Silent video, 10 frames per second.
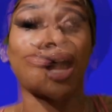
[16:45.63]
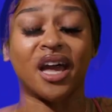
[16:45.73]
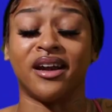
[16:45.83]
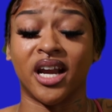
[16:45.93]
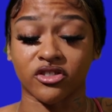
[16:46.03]

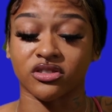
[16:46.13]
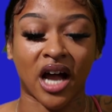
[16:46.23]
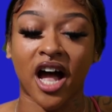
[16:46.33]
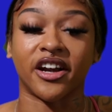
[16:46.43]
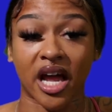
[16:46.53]
I
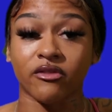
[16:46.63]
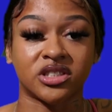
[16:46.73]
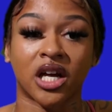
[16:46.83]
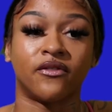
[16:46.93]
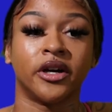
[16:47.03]
never
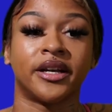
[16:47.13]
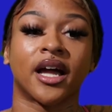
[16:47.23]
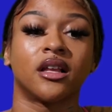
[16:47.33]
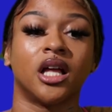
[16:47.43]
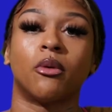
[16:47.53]
stepped foot in
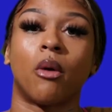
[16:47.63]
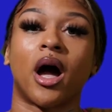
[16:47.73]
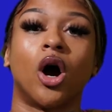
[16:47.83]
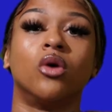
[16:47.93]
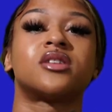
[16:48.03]
that club on
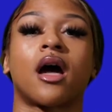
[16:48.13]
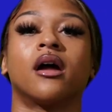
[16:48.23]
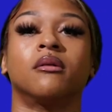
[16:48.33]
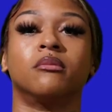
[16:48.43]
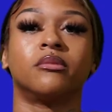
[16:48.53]
my own
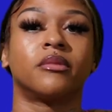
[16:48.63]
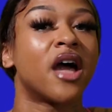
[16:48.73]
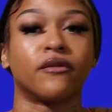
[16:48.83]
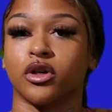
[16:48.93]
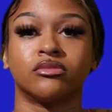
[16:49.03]
time,
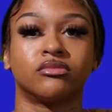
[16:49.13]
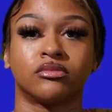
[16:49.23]
ever.